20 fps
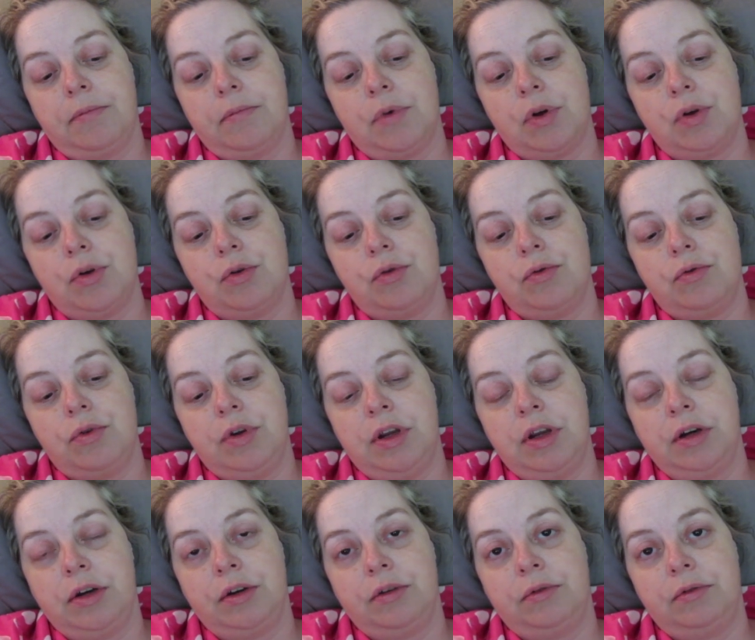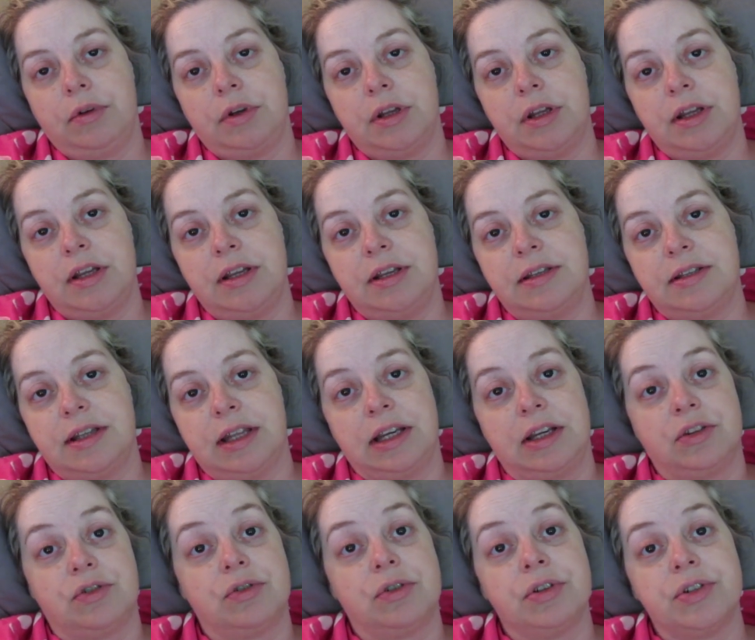who is like
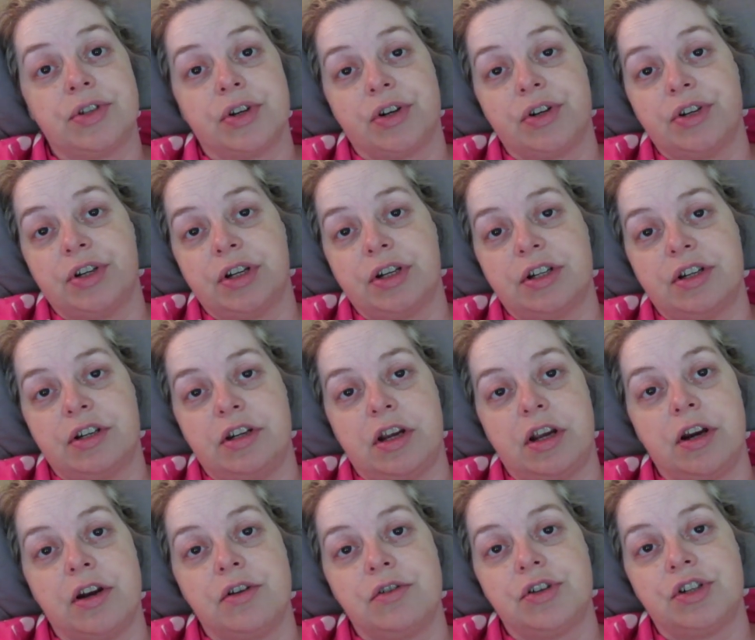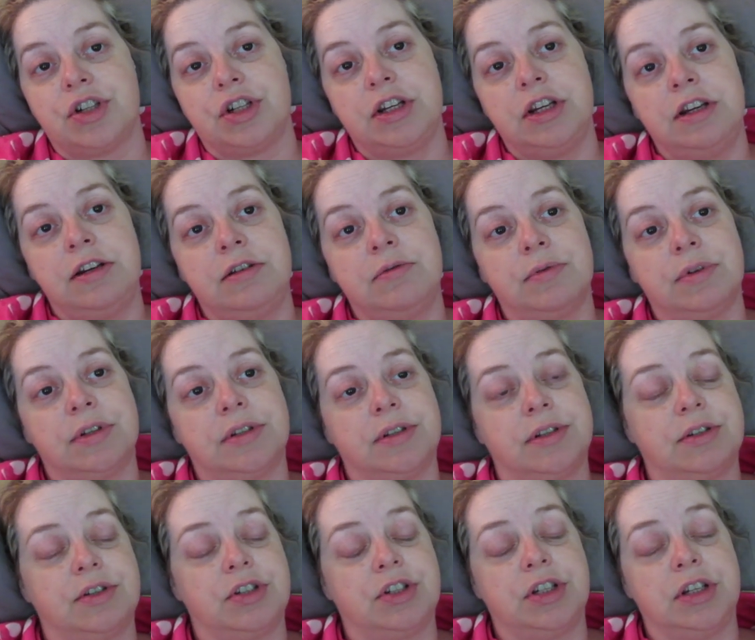a drill sergeant. She
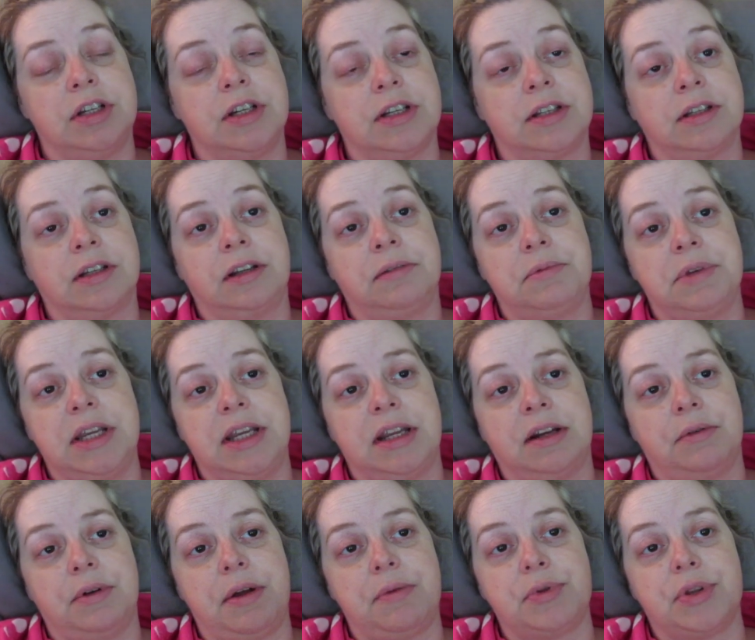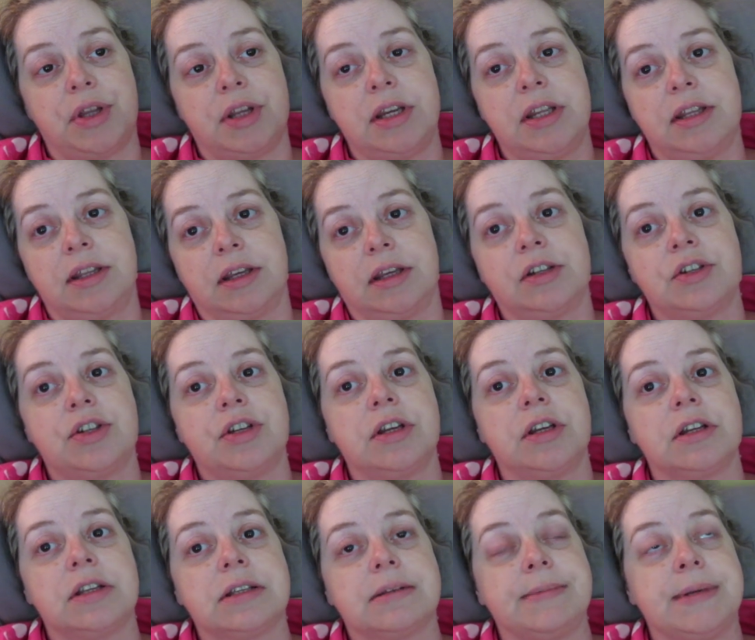doesn't let me get away with anything. She
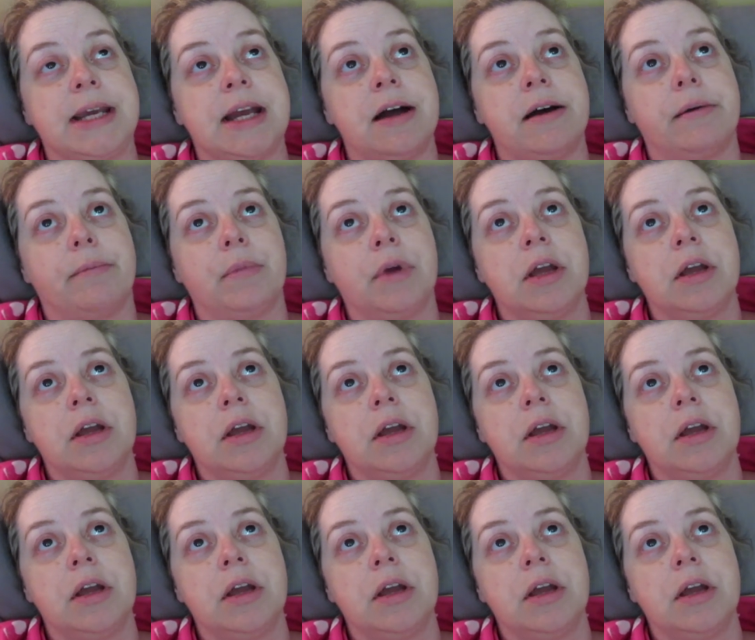gets me up.